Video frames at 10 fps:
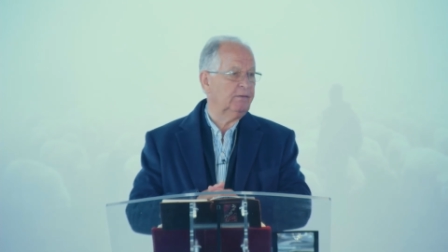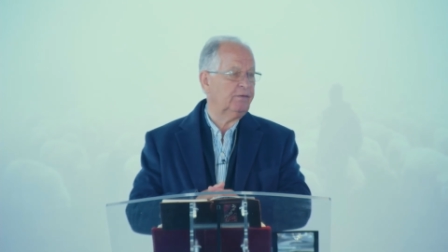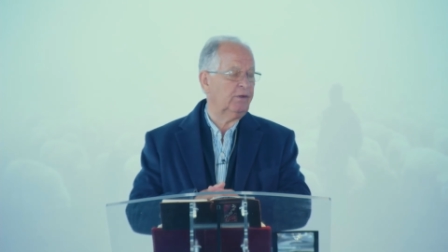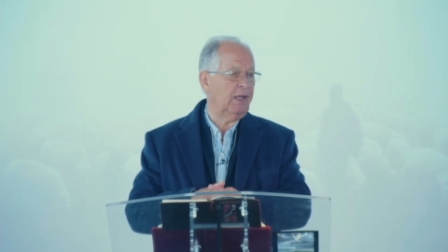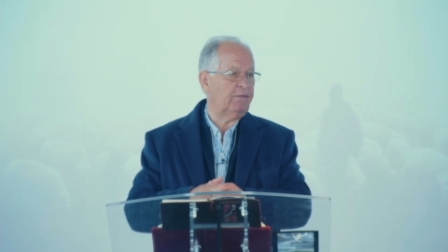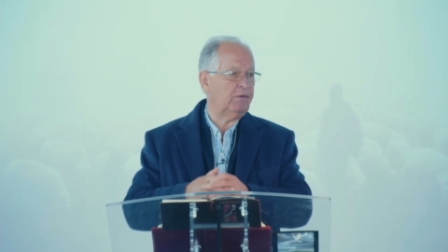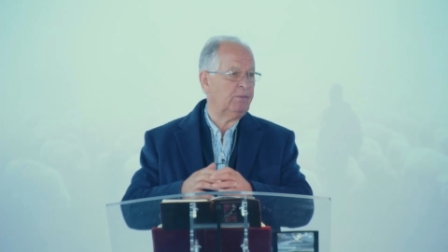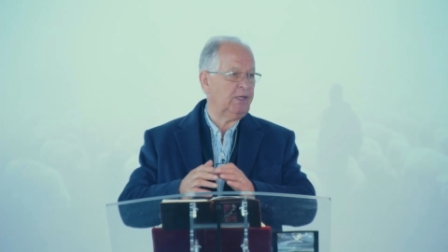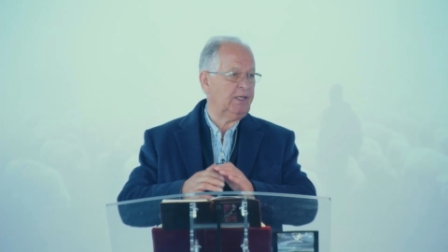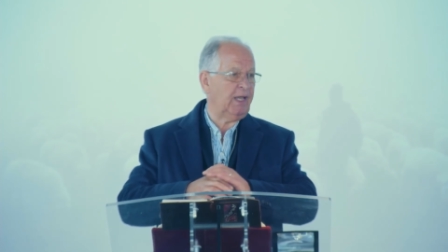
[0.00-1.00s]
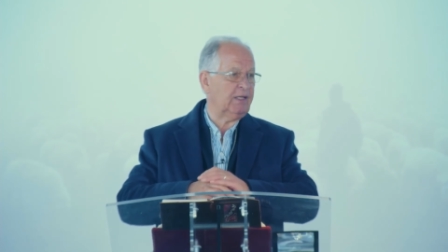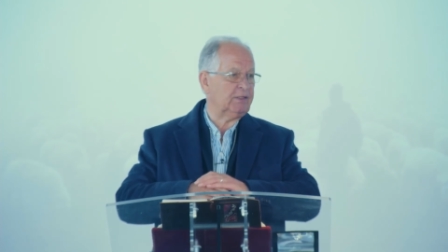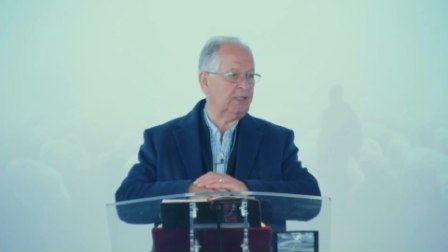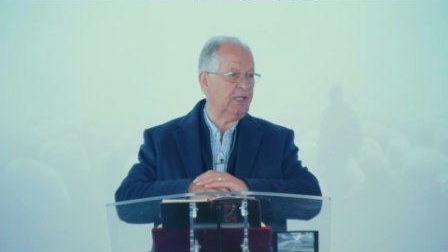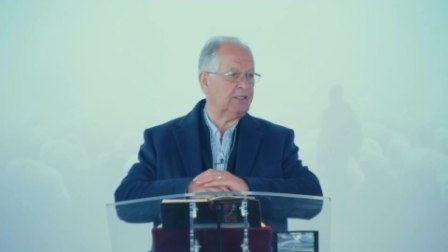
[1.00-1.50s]
For everybody
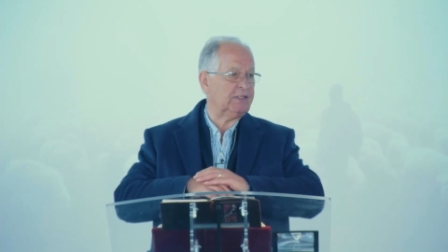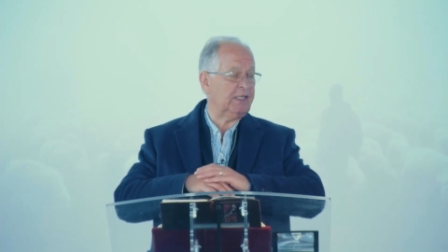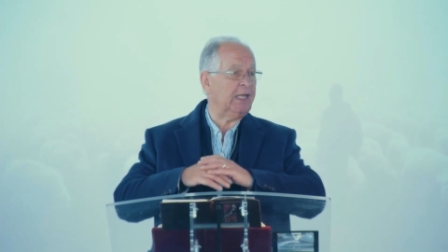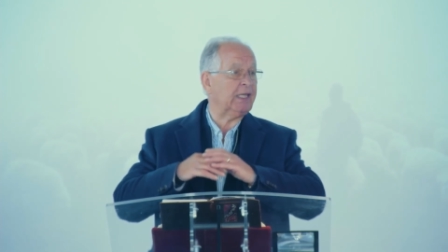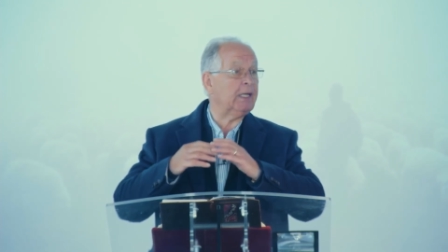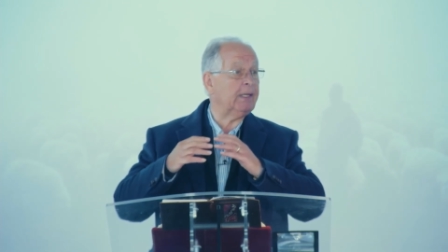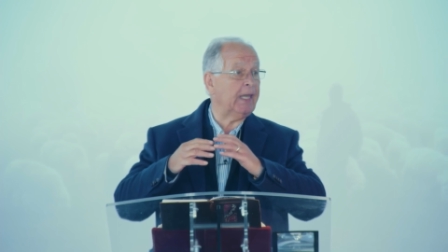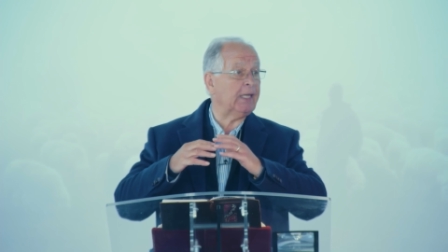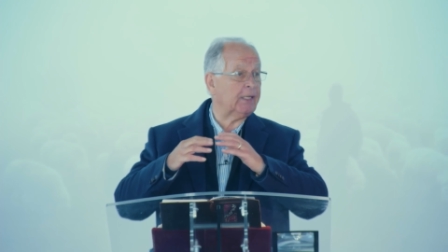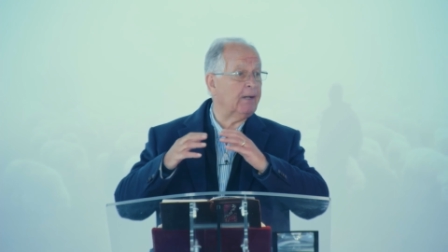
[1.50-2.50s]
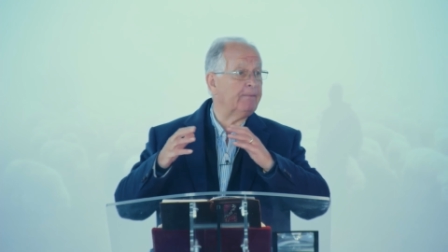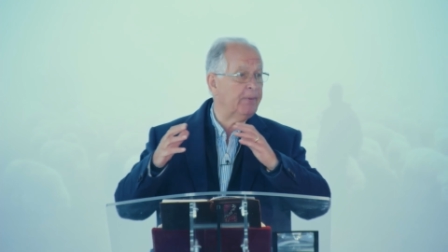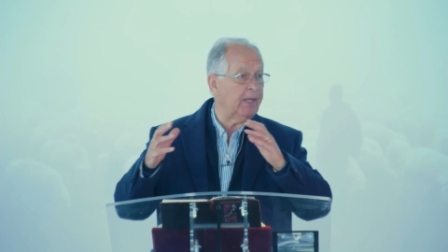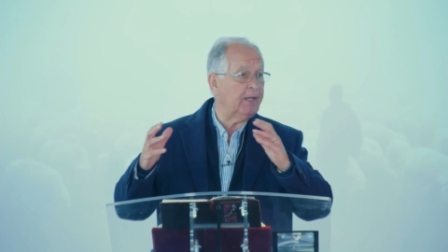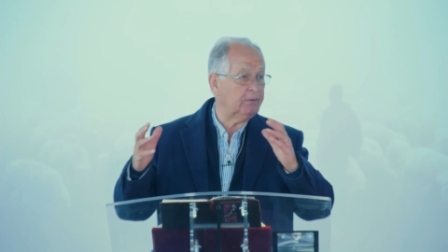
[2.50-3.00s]
else, it's the
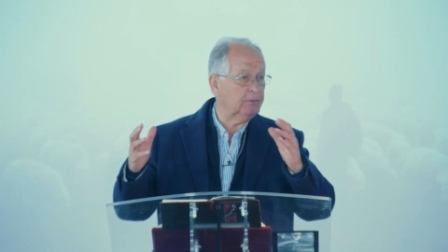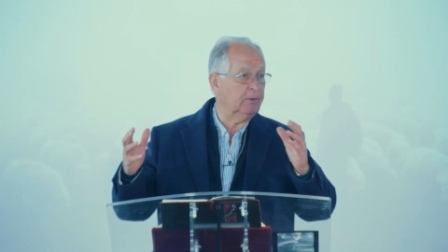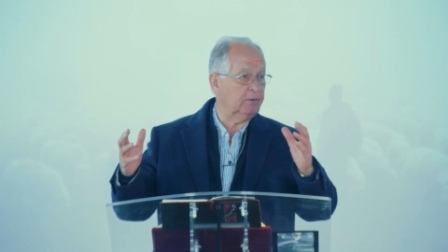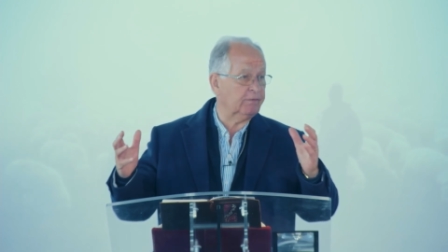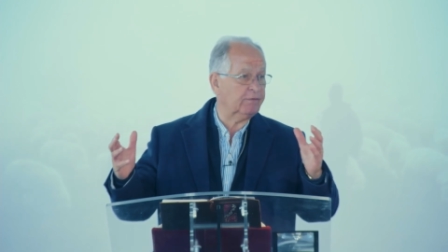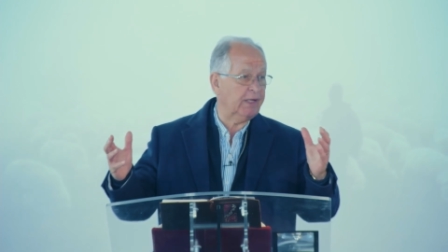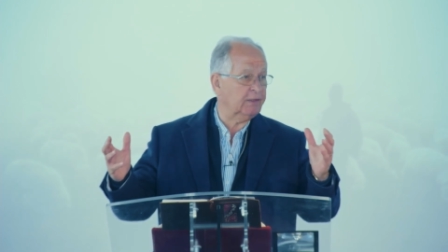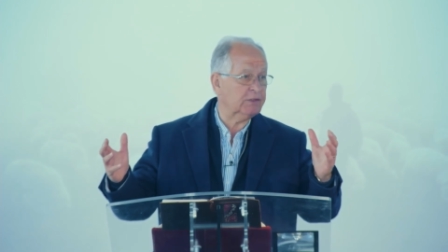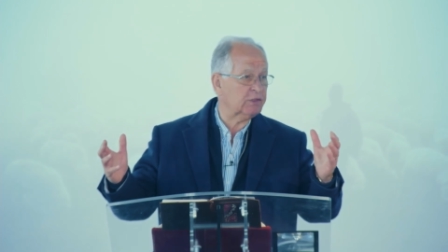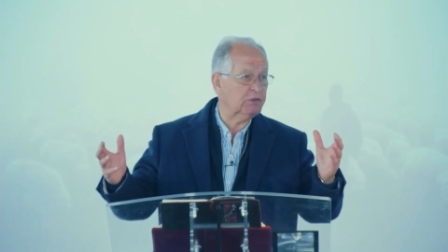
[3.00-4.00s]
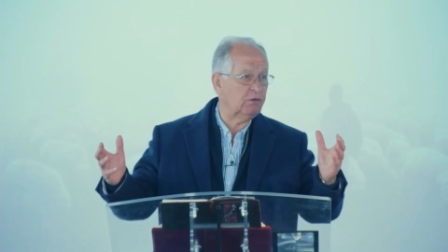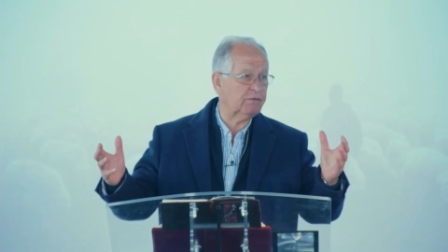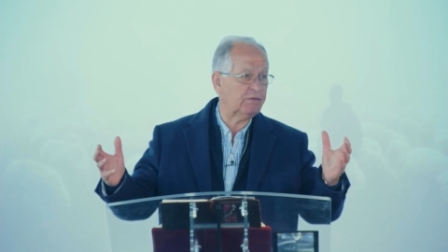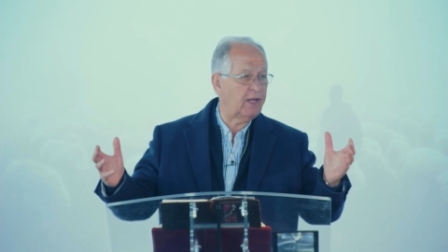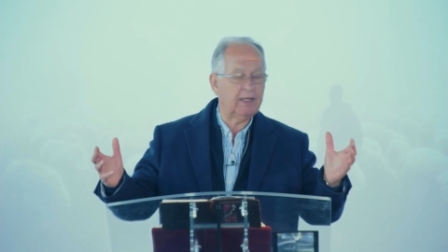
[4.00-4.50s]
incomparable friend. There's no
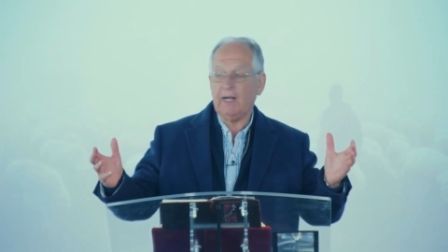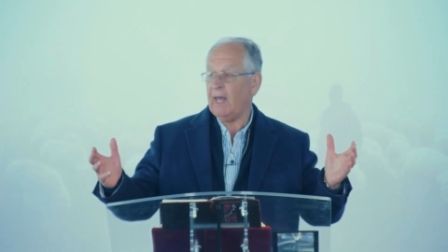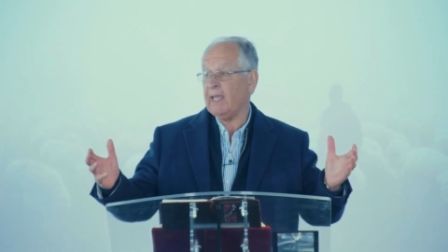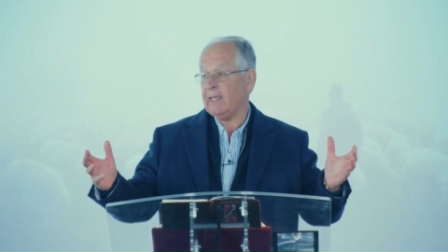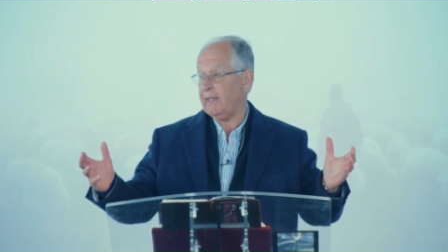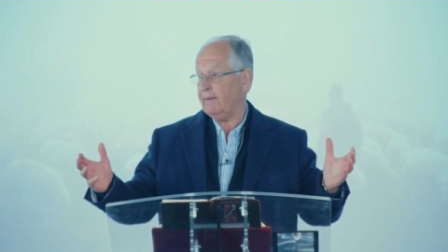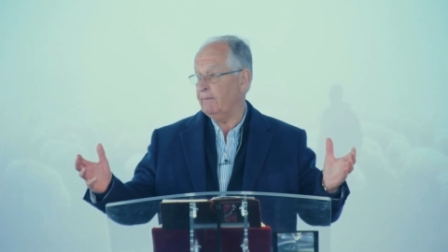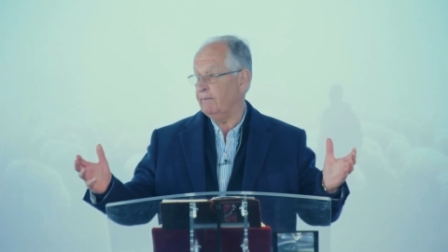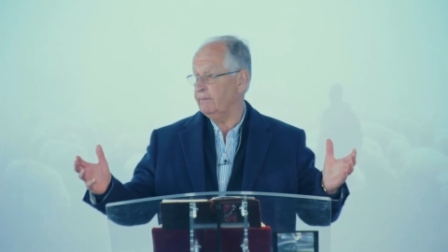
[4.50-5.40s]
friend like him.